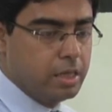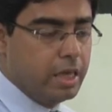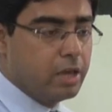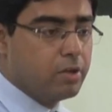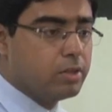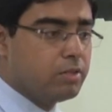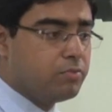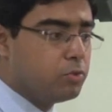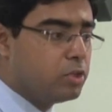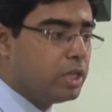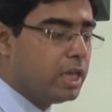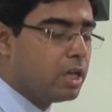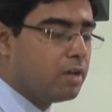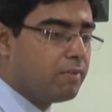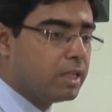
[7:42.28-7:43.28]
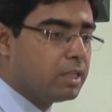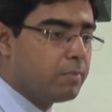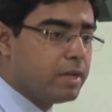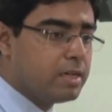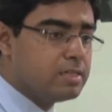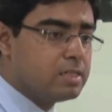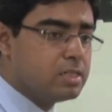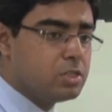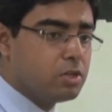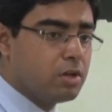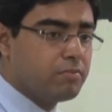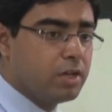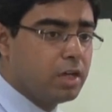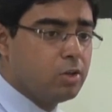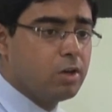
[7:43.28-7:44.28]
If you think of other medicines you
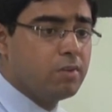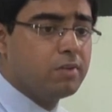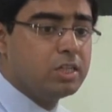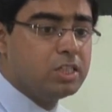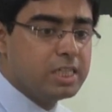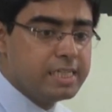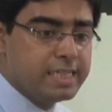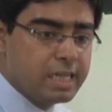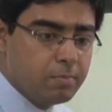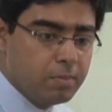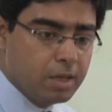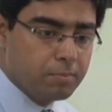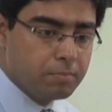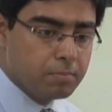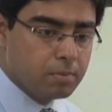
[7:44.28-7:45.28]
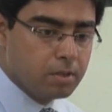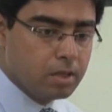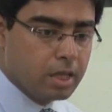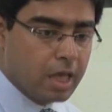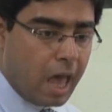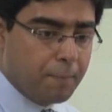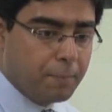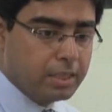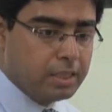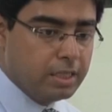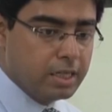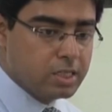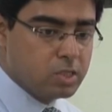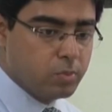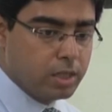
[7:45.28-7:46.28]
have done gelsemium.
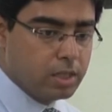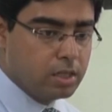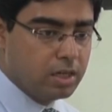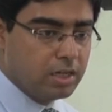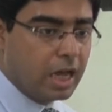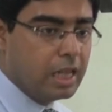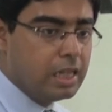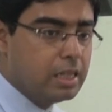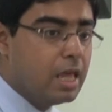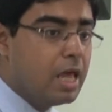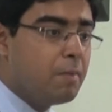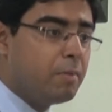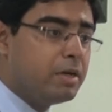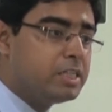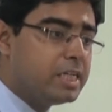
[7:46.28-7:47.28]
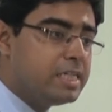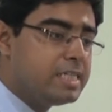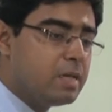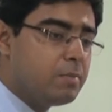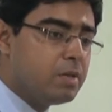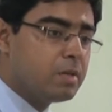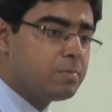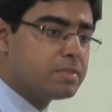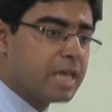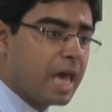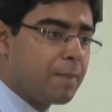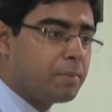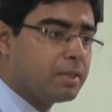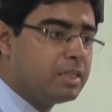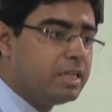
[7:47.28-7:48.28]
Apathy as well. Dull. But gelsemium's
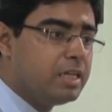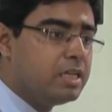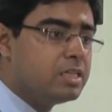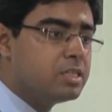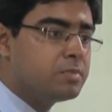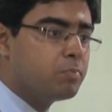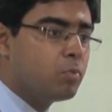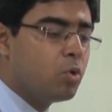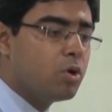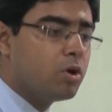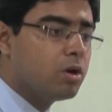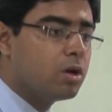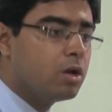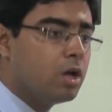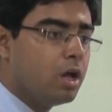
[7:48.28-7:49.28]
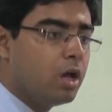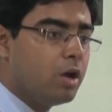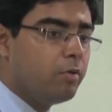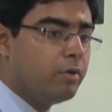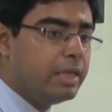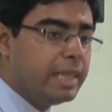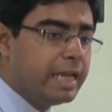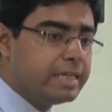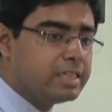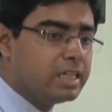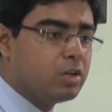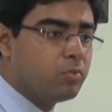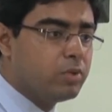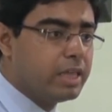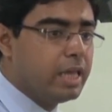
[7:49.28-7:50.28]
apathy is more
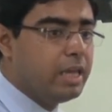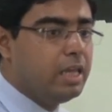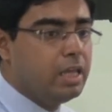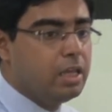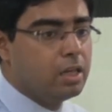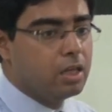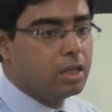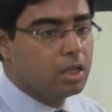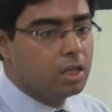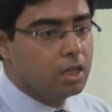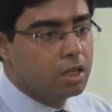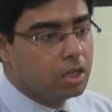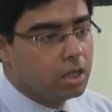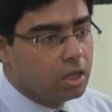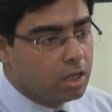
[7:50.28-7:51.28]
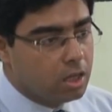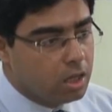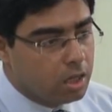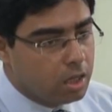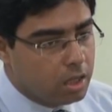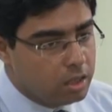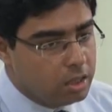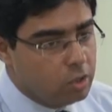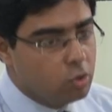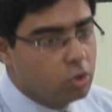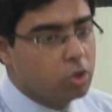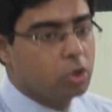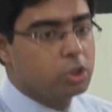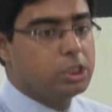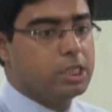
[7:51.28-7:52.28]
related with any
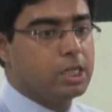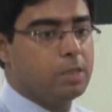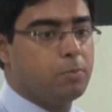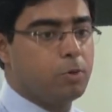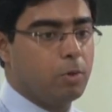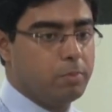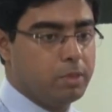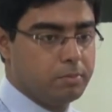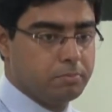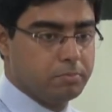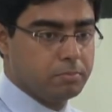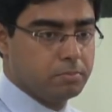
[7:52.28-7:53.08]
neurological problem.